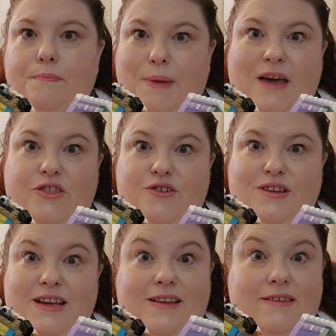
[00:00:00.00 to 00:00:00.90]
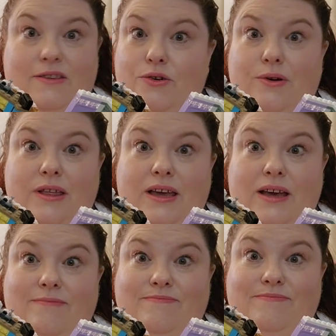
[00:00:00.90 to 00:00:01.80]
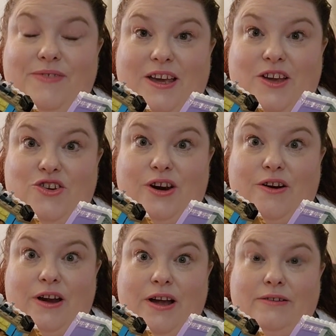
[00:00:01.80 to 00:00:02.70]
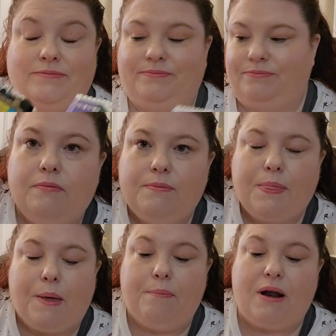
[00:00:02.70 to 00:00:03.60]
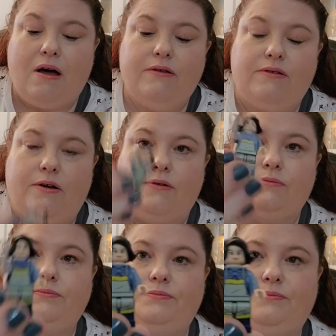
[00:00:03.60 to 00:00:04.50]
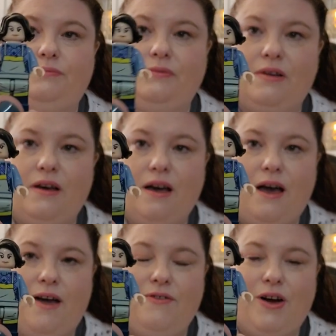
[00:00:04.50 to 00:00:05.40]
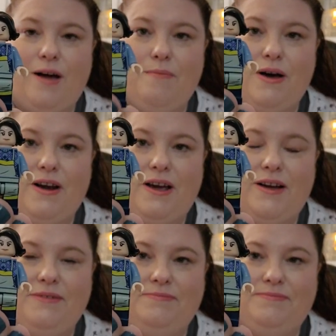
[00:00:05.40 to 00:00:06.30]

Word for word: Bag 13 is literally the kitchen area, but also I forgot Monica.